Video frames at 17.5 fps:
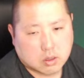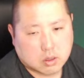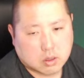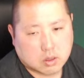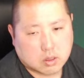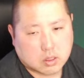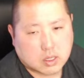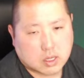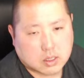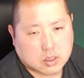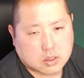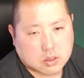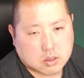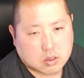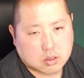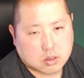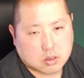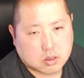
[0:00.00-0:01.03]
Yes.
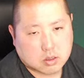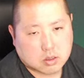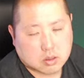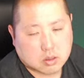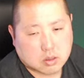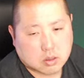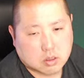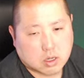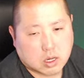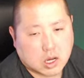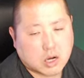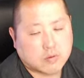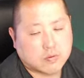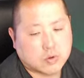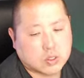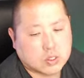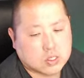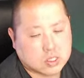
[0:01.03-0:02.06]

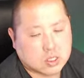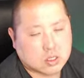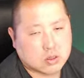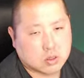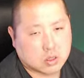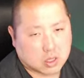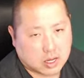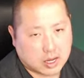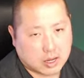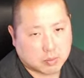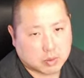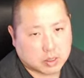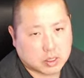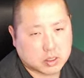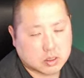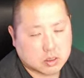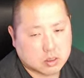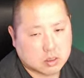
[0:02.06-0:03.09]
Every single
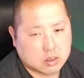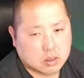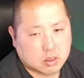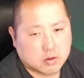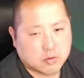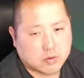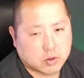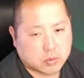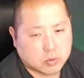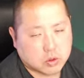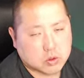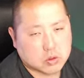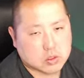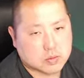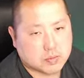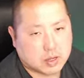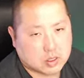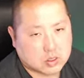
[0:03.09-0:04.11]
comment from you is
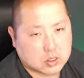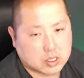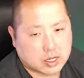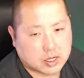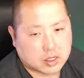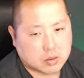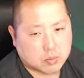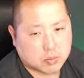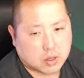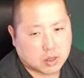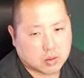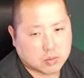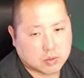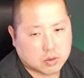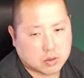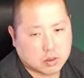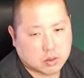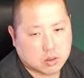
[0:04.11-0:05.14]
about Stanley Pup.
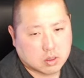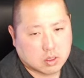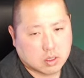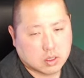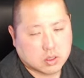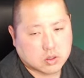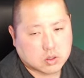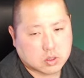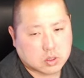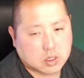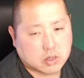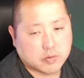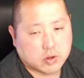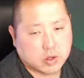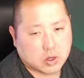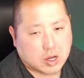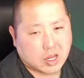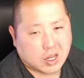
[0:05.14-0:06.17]
So even
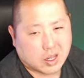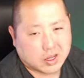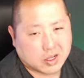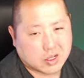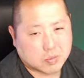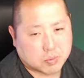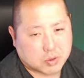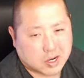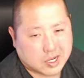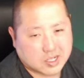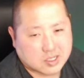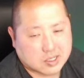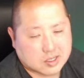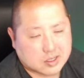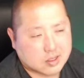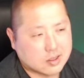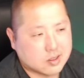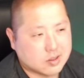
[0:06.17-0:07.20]
though I like the
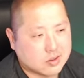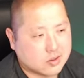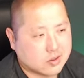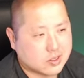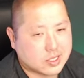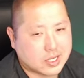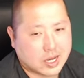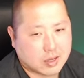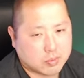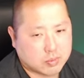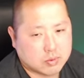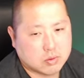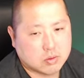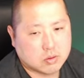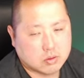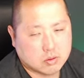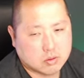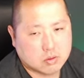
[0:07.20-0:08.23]
project, stop
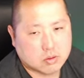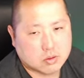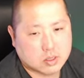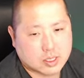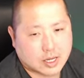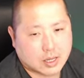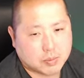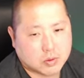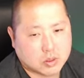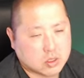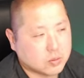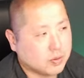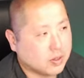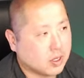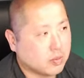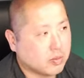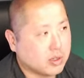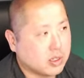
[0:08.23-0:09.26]
your
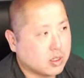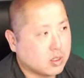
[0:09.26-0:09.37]
spamming.